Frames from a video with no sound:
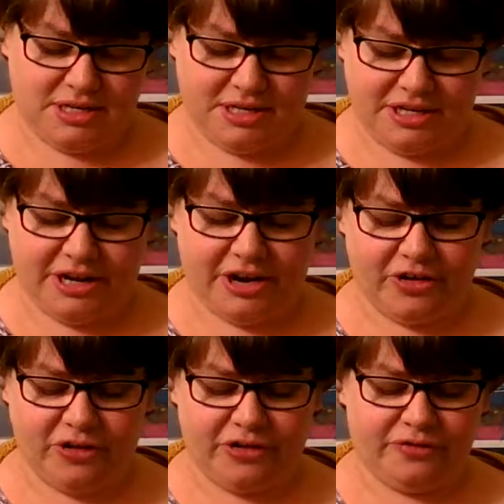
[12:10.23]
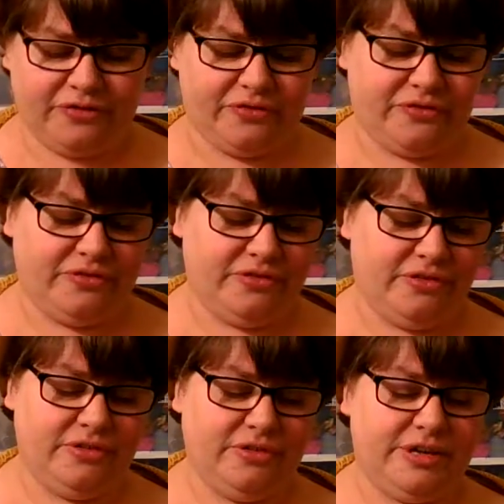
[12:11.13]
You know,
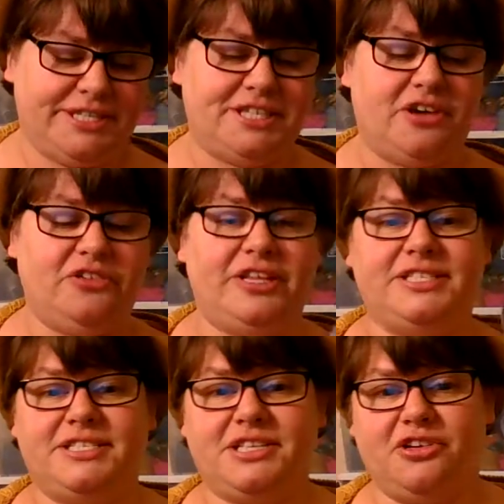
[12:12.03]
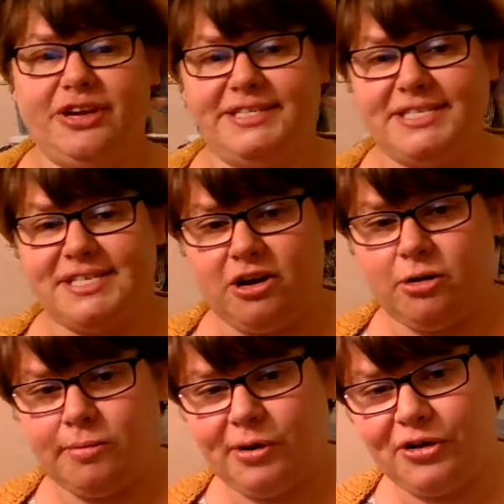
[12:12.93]
so this is a Crazy
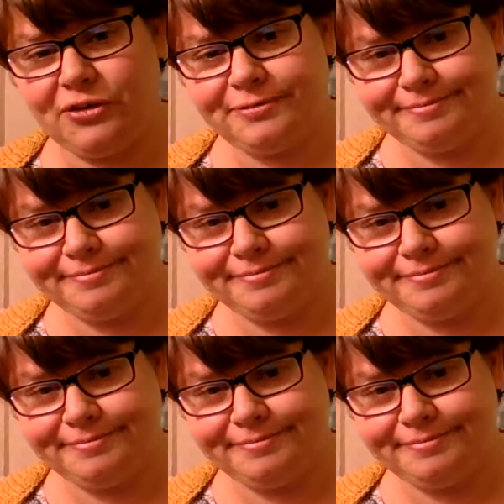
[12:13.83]
Sour Ball.